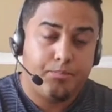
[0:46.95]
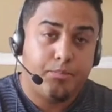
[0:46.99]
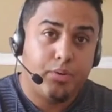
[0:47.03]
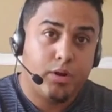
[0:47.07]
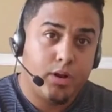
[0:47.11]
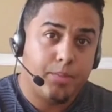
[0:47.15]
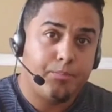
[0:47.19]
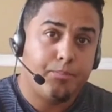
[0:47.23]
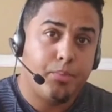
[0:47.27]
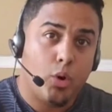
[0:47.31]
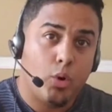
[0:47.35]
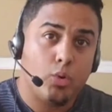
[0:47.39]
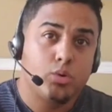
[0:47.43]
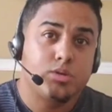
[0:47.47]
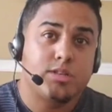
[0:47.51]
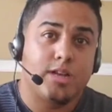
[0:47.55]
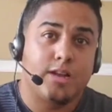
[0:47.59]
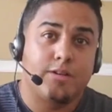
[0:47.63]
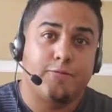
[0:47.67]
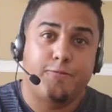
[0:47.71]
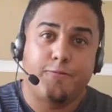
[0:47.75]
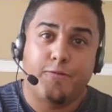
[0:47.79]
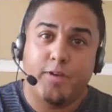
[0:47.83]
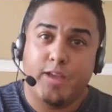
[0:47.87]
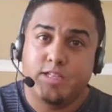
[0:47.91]
put a post
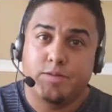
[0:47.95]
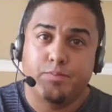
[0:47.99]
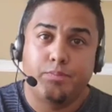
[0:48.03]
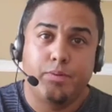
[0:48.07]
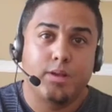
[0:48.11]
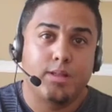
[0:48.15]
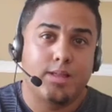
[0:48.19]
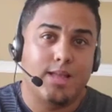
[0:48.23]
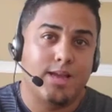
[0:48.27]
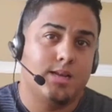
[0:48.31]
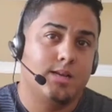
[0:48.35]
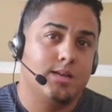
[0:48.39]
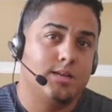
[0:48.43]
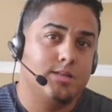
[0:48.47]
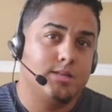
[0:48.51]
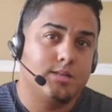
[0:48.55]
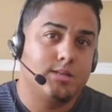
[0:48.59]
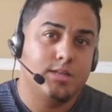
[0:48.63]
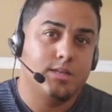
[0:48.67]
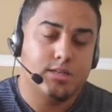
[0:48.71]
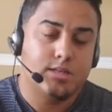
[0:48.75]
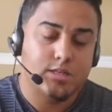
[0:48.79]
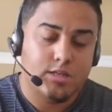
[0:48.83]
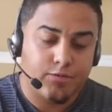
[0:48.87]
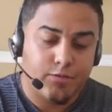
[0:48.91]
on Facebook that
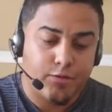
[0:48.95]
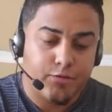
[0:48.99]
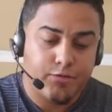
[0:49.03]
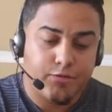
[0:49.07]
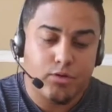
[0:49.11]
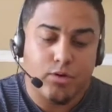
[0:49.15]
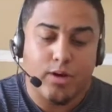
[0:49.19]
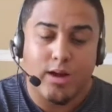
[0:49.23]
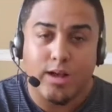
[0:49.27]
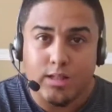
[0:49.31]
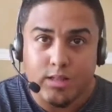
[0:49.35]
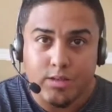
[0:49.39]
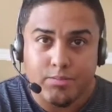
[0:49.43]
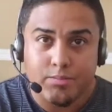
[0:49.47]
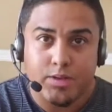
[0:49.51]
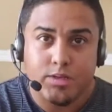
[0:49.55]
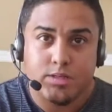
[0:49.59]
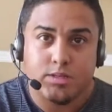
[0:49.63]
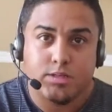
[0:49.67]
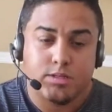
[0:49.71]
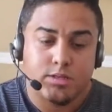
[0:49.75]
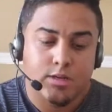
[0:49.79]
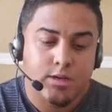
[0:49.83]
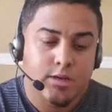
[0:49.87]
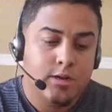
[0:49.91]
consists of a few
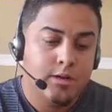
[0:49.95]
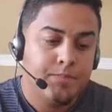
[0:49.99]
elements.